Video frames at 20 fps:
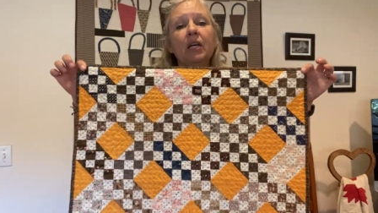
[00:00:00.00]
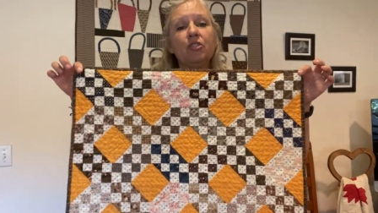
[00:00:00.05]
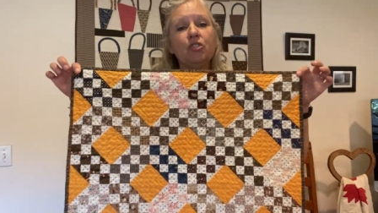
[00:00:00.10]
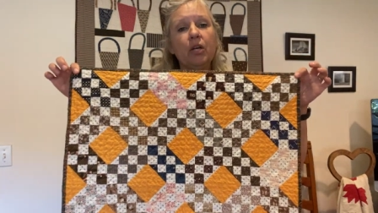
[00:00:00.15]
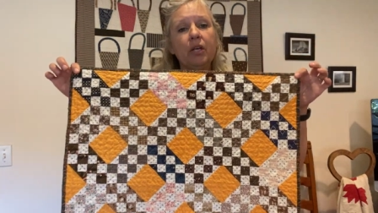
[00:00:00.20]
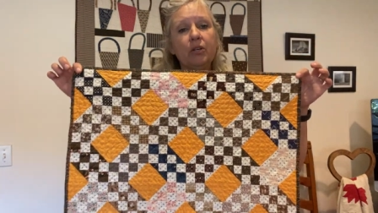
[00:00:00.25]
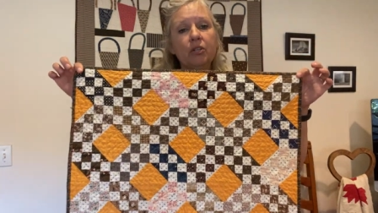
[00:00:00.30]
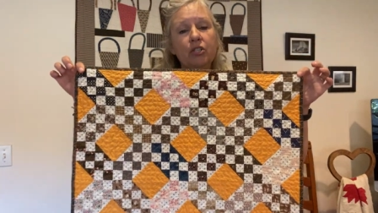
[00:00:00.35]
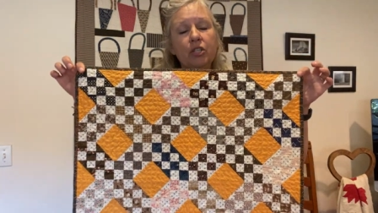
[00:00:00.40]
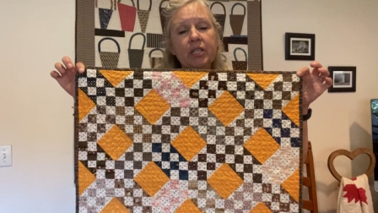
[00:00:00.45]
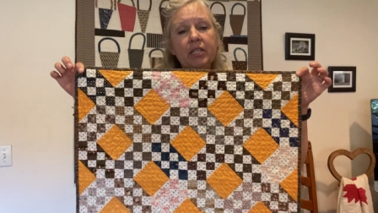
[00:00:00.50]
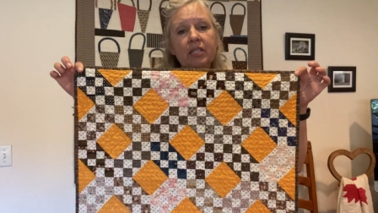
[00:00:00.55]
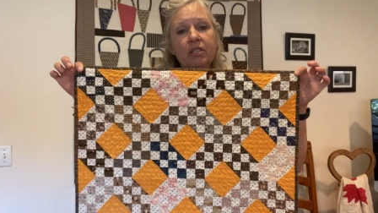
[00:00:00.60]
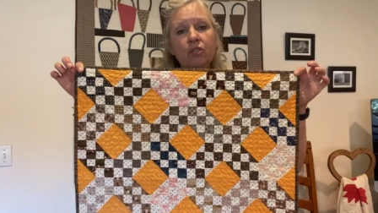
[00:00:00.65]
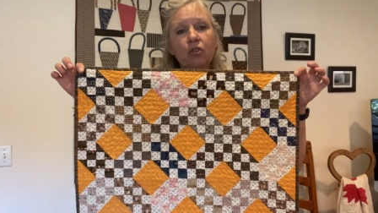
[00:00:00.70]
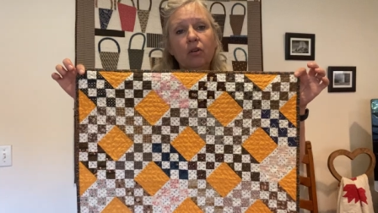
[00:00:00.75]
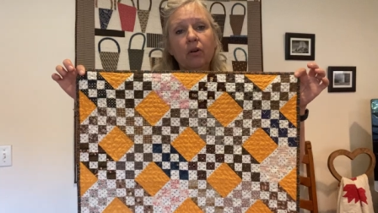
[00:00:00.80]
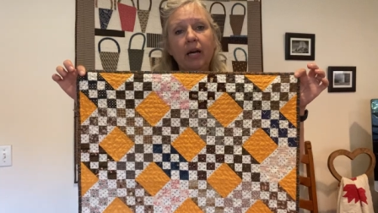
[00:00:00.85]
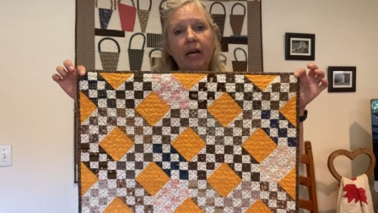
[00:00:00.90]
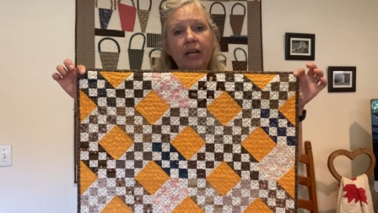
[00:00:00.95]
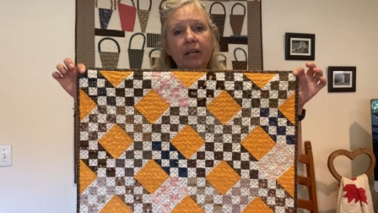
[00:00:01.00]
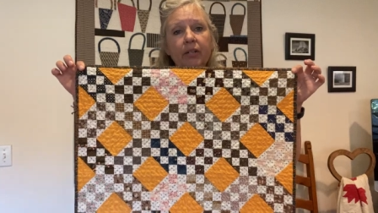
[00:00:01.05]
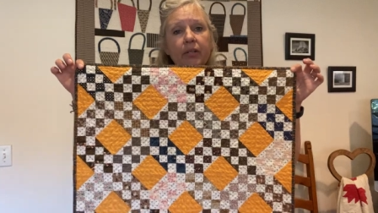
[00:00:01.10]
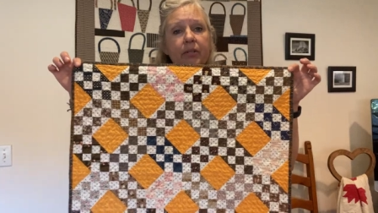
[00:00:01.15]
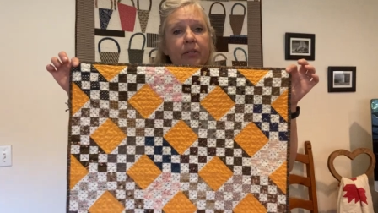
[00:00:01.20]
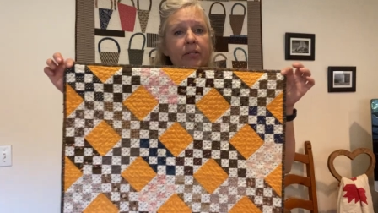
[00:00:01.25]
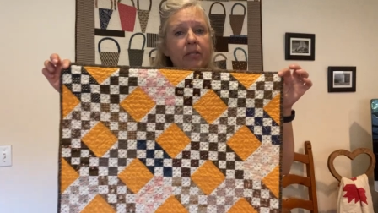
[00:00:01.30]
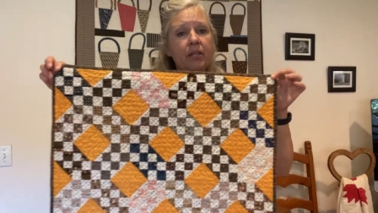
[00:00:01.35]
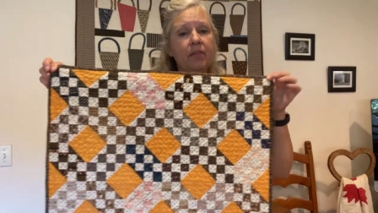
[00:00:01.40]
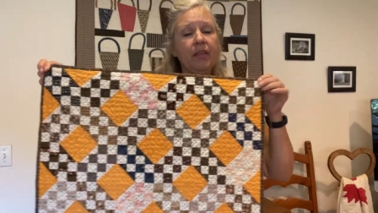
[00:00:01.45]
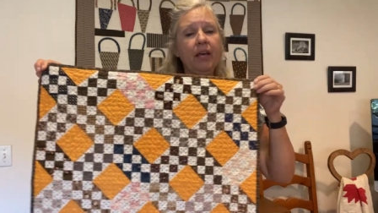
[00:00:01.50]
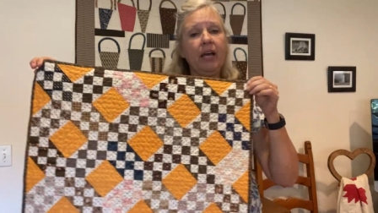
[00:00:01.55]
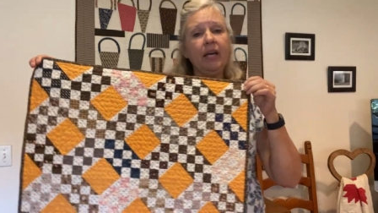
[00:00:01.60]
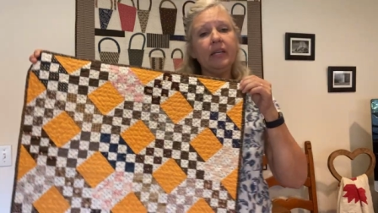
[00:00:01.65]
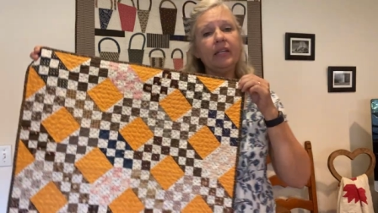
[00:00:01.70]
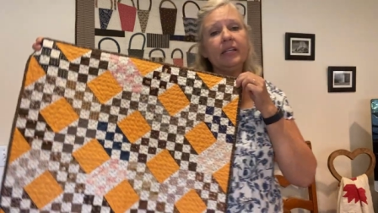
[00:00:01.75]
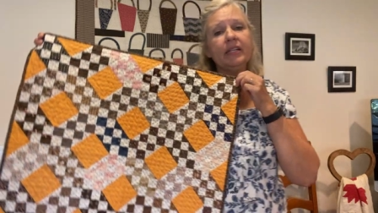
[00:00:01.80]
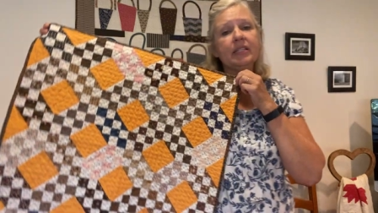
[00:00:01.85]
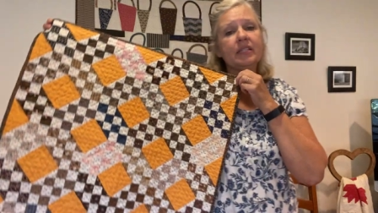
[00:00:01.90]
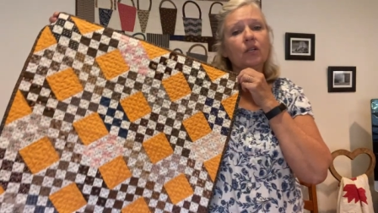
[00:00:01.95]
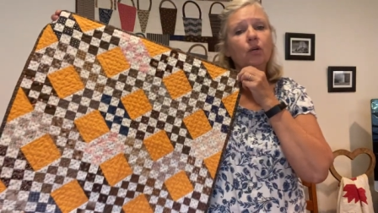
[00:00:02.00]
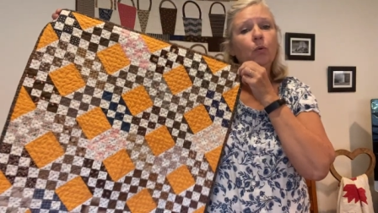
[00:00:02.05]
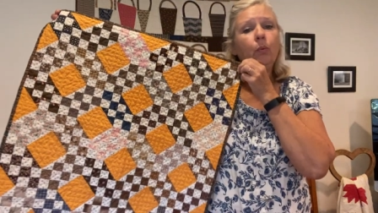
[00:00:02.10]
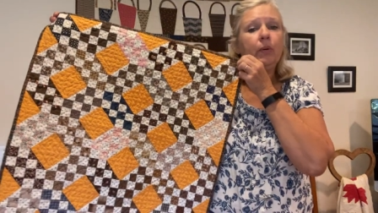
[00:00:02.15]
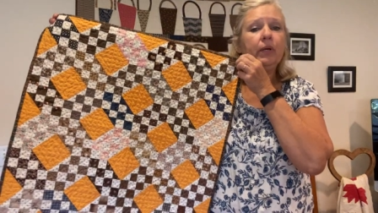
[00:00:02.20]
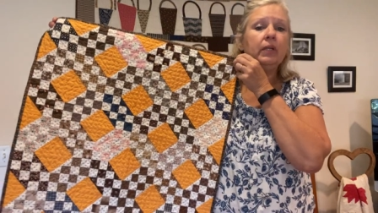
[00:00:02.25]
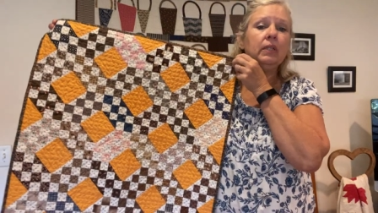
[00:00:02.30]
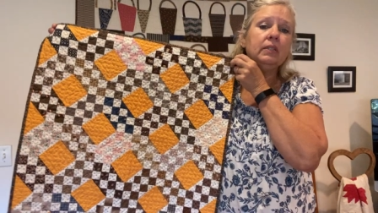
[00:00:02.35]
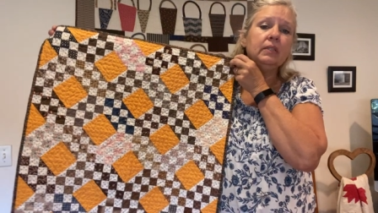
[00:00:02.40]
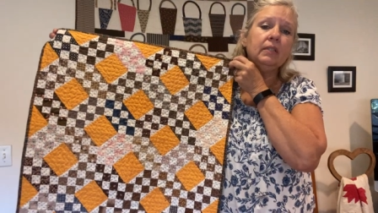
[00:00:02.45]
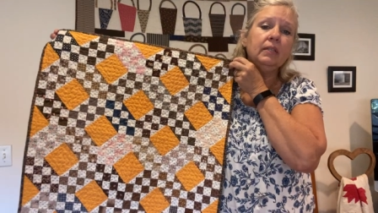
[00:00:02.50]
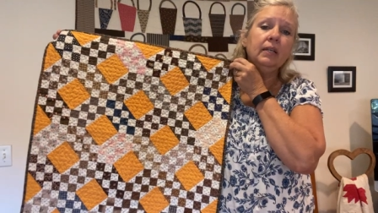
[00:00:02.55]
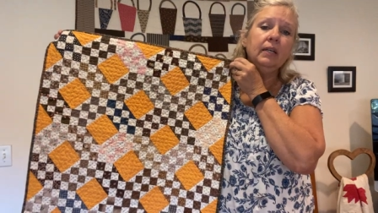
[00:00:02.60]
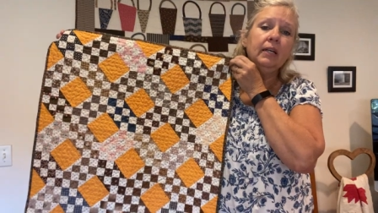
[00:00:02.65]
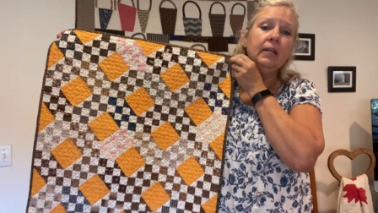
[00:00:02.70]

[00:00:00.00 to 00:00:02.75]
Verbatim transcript: cheddar cheese and crackers, that is a quilt.